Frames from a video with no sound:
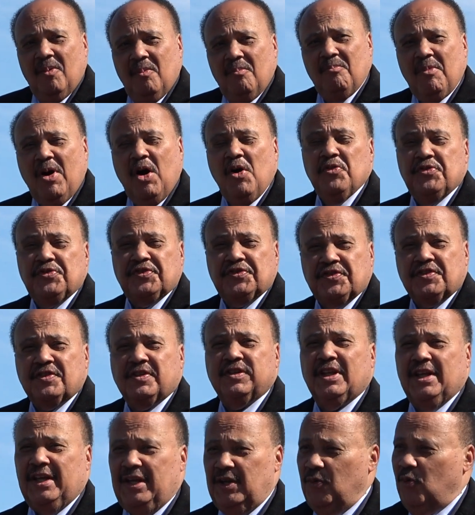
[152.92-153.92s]

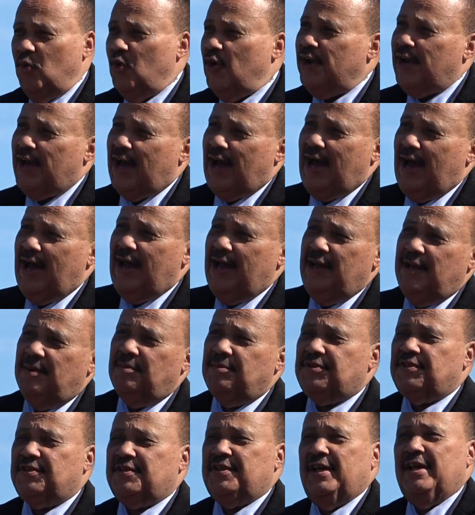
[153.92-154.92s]
Mostly what I
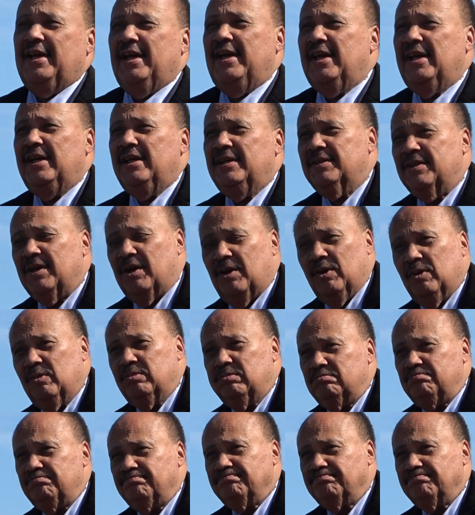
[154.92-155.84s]
am saying, though,